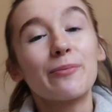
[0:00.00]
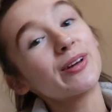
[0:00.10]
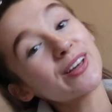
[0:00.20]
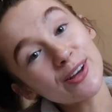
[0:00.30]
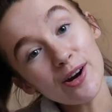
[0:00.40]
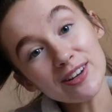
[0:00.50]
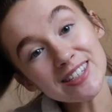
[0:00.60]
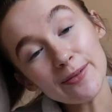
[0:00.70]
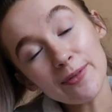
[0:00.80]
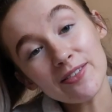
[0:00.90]
But you can always
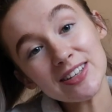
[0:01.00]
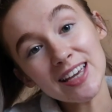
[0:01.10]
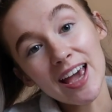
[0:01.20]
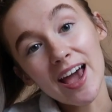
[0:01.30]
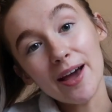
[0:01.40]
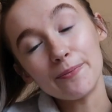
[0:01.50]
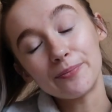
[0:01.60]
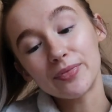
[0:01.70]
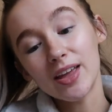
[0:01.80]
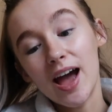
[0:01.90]
send me a
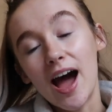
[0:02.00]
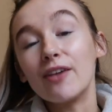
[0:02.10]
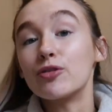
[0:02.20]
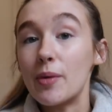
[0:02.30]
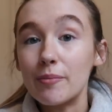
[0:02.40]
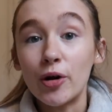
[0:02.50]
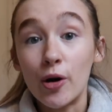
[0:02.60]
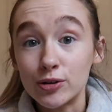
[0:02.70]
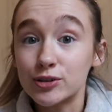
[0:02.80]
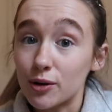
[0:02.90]
DM. And remember,
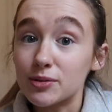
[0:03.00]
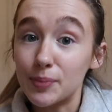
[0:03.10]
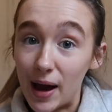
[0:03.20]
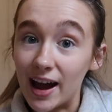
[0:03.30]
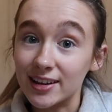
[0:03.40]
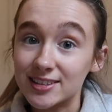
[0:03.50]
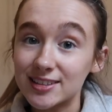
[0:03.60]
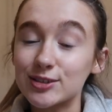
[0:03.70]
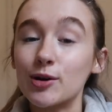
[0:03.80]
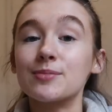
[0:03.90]
all storms
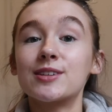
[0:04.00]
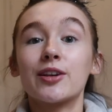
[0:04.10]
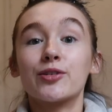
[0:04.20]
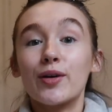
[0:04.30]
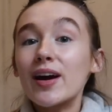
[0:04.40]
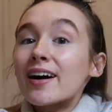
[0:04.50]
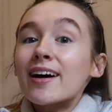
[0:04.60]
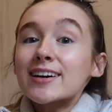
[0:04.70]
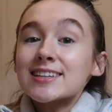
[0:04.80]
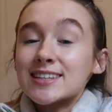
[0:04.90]
pass. So I'm sending you air
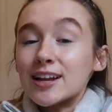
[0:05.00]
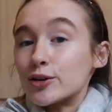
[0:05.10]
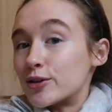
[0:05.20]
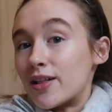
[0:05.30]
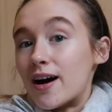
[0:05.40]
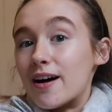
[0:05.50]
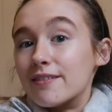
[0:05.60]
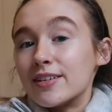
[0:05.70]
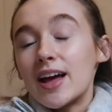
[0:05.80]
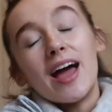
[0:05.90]
hugs, sending you
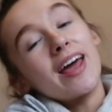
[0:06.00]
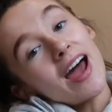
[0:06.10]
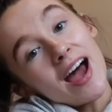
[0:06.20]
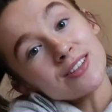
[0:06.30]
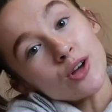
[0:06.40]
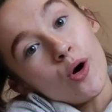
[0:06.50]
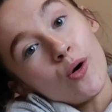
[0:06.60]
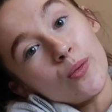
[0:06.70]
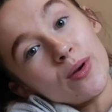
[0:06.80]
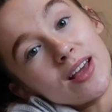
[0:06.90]
love. And as
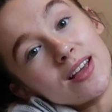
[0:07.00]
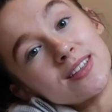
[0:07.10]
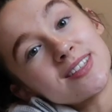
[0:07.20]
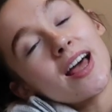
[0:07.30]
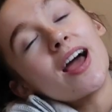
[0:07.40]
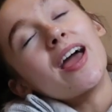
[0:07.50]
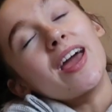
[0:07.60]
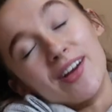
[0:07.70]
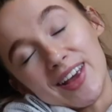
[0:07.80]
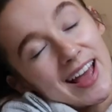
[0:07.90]
always,
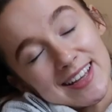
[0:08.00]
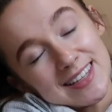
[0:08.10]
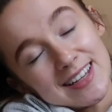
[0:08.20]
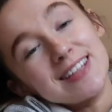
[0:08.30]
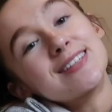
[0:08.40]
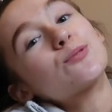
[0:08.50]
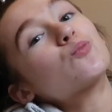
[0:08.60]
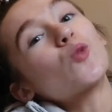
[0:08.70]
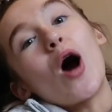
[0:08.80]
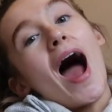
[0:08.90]
air kisses.
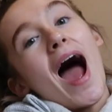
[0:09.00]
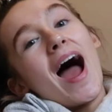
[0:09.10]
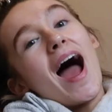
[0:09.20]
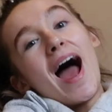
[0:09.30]
Mwah.